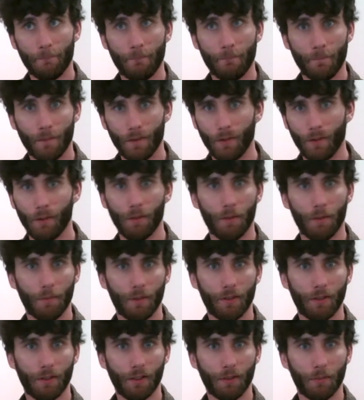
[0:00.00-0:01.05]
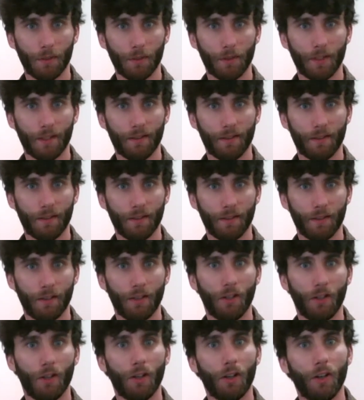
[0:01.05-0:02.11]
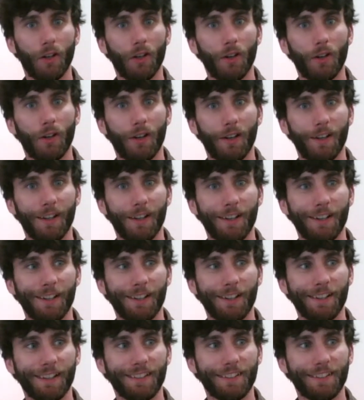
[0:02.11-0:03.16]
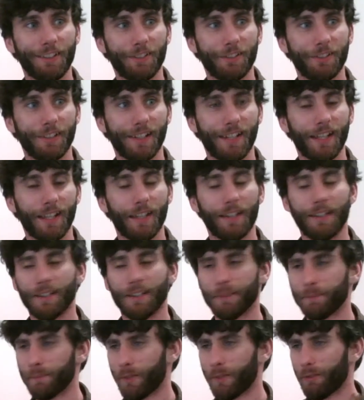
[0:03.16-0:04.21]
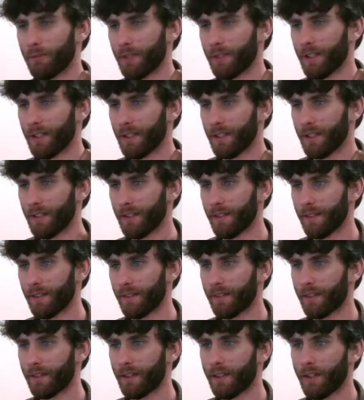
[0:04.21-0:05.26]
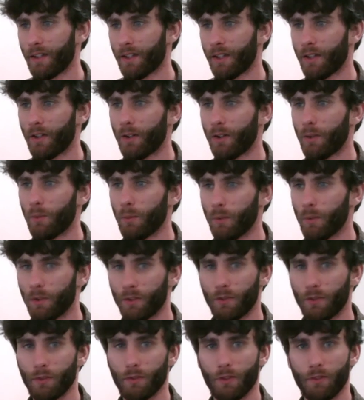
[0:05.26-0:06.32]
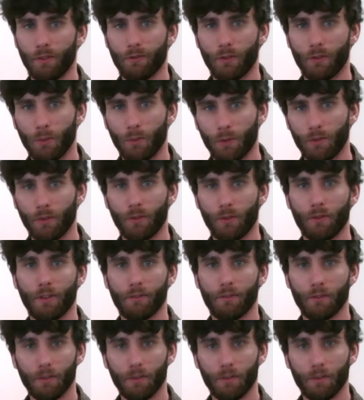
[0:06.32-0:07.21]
No, what am I talking about? That's the jig. The reel is 1, 2, 3, 4. 1, 2, 3, 4.